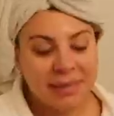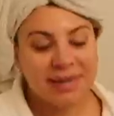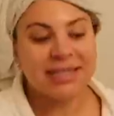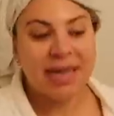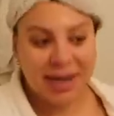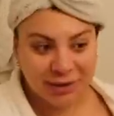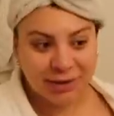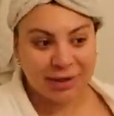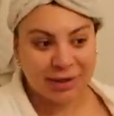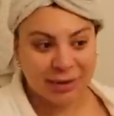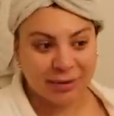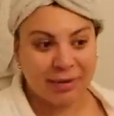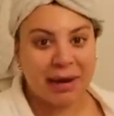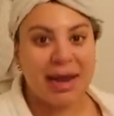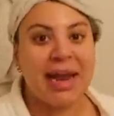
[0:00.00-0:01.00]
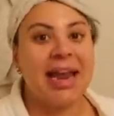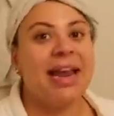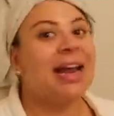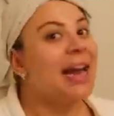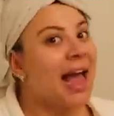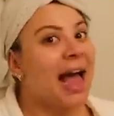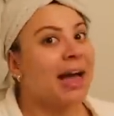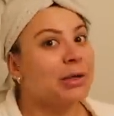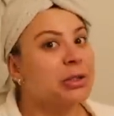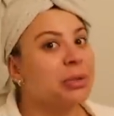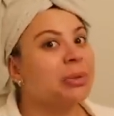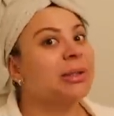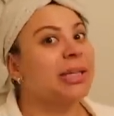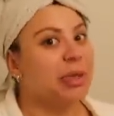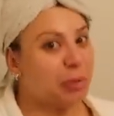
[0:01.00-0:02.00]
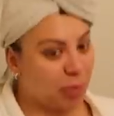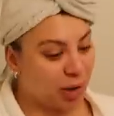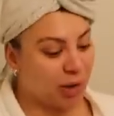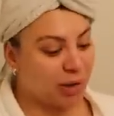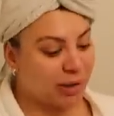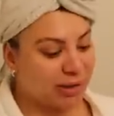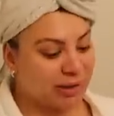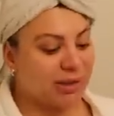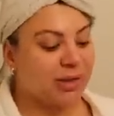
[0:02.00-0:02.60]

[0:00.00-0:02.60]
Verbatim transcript: me tell you, it actually works.